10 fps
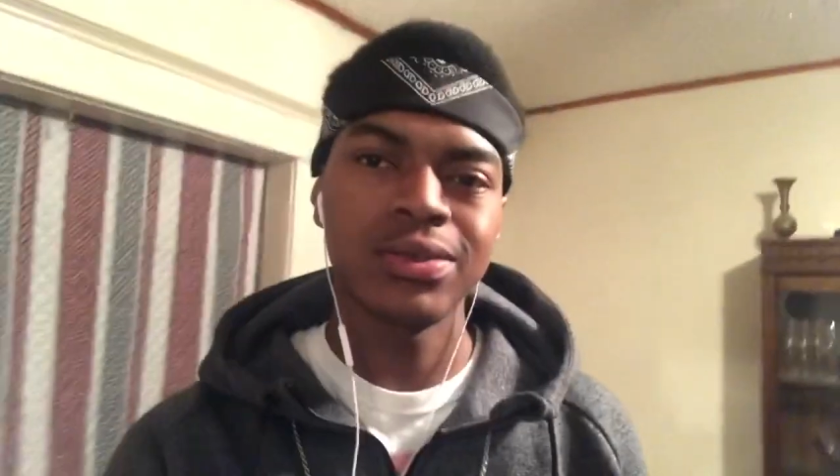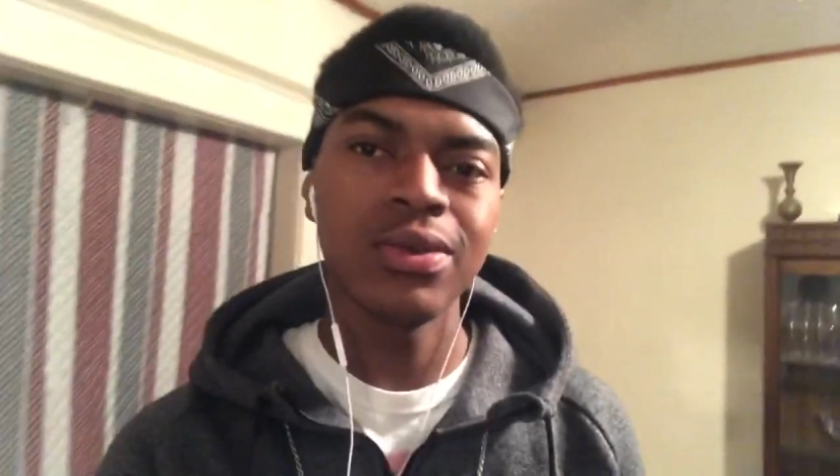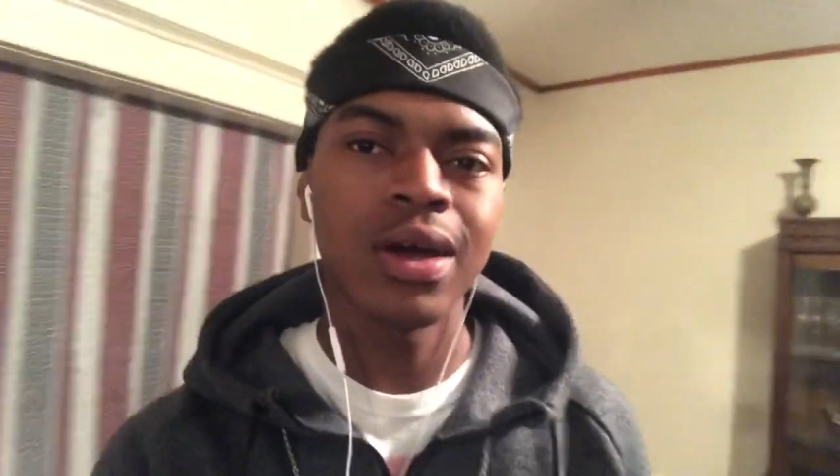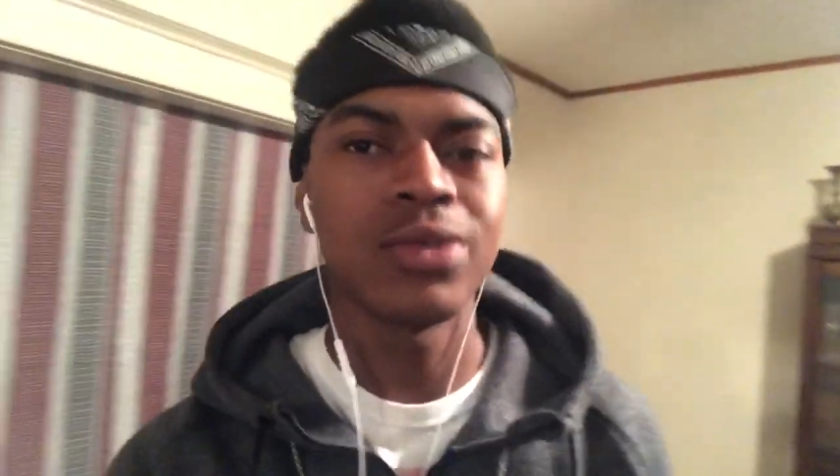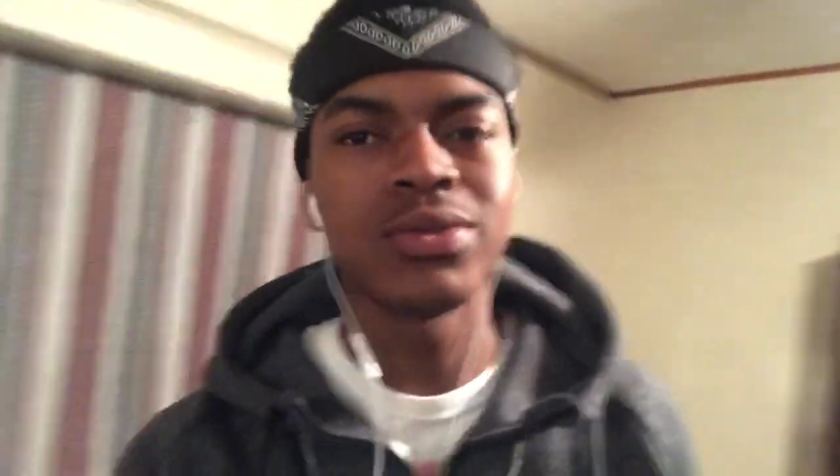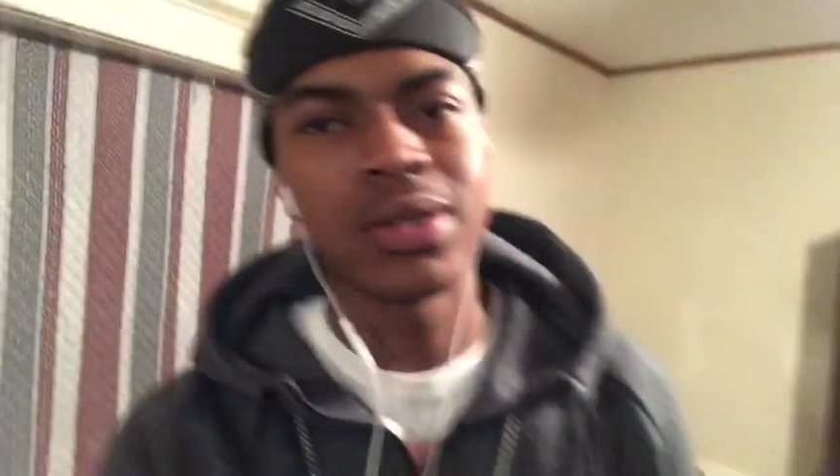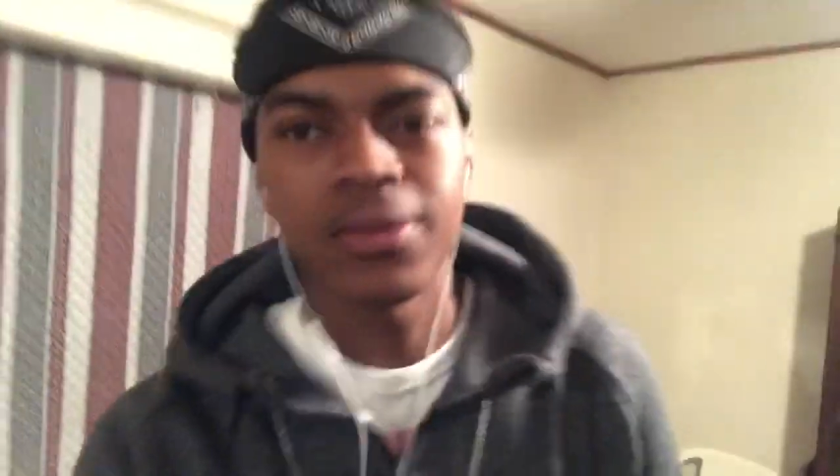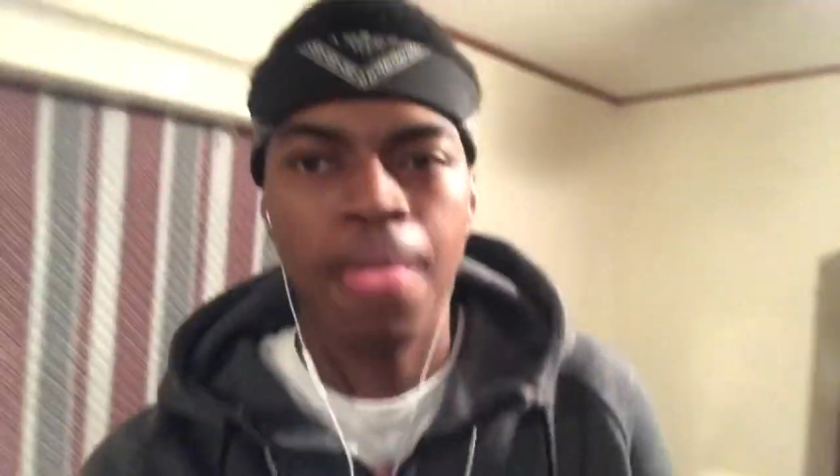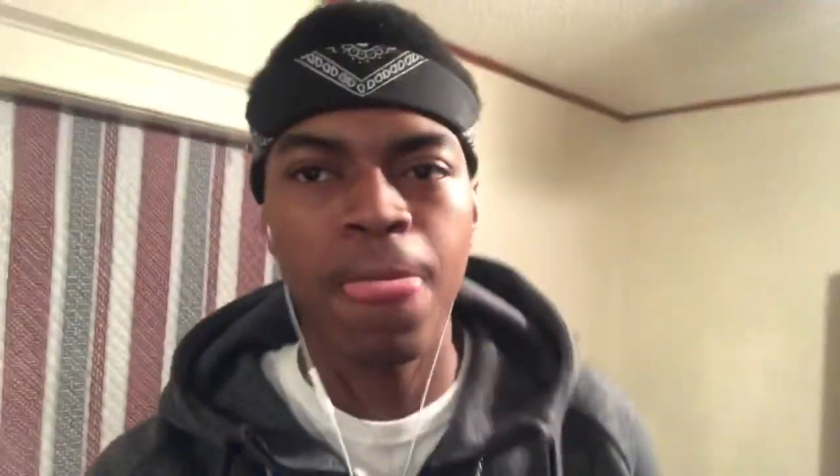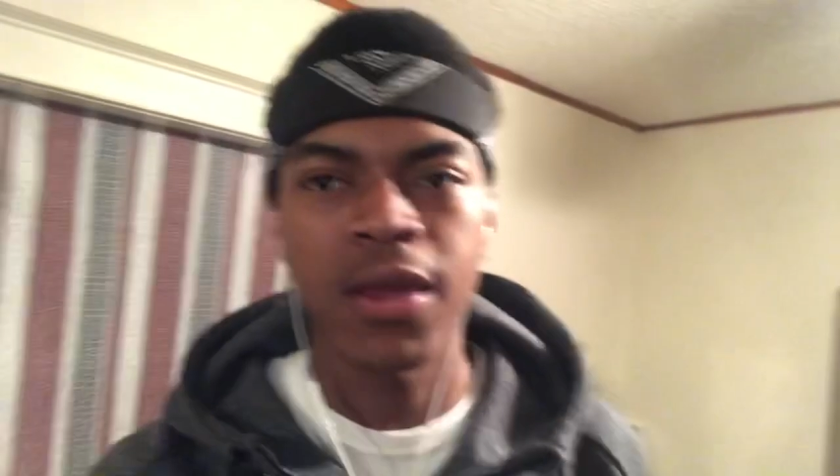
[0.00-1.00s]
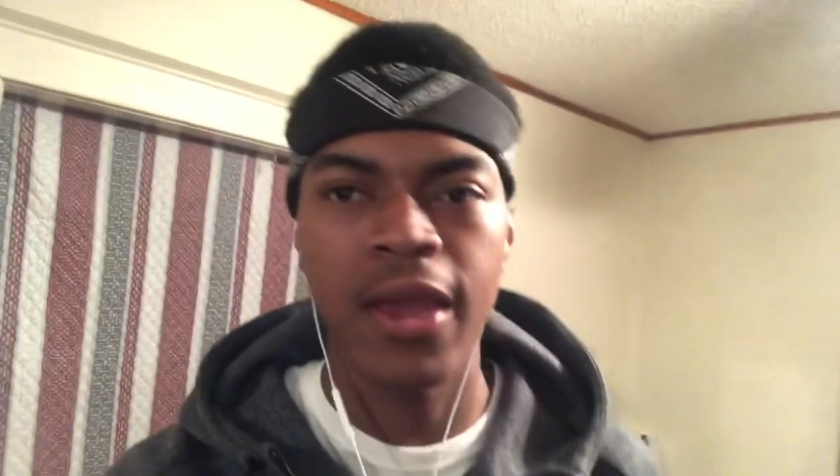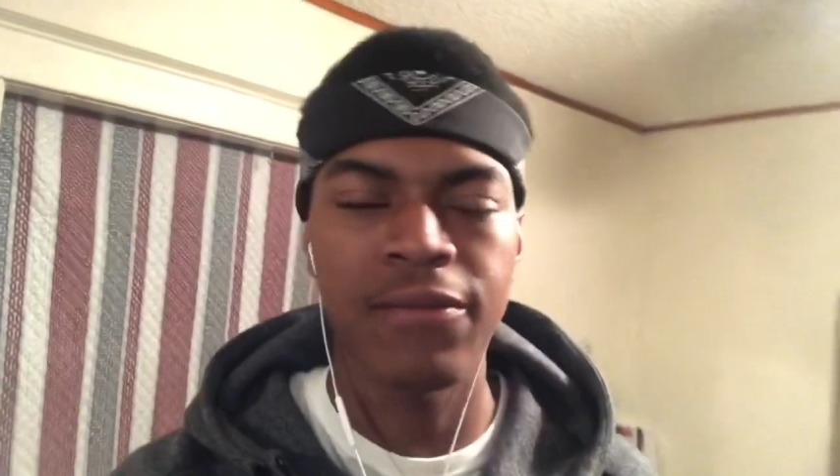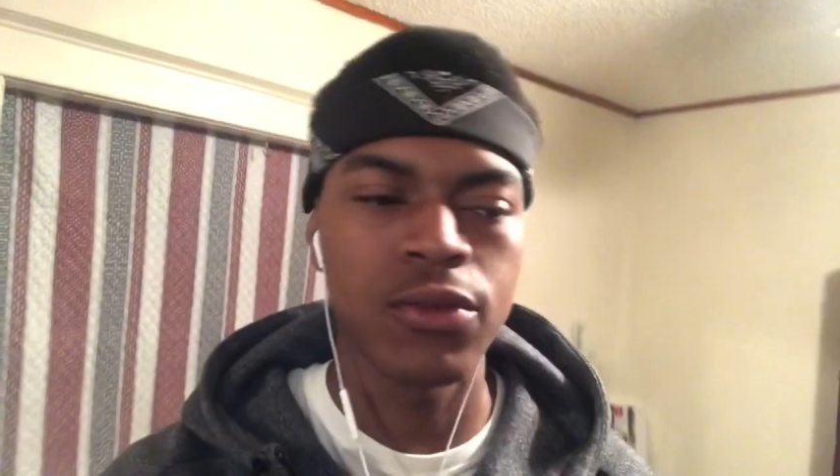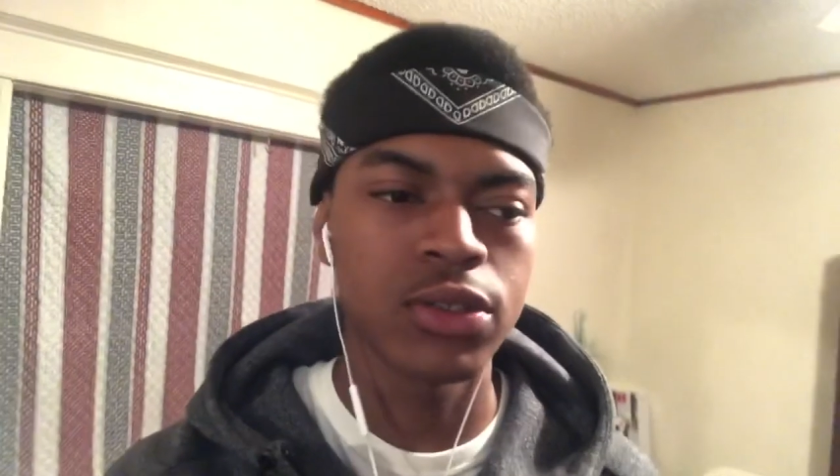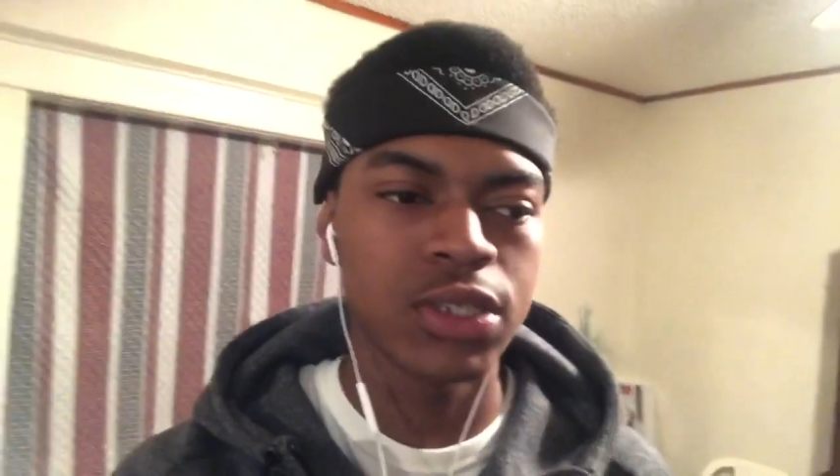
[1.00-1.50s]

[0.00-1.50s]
You know how you, half y'all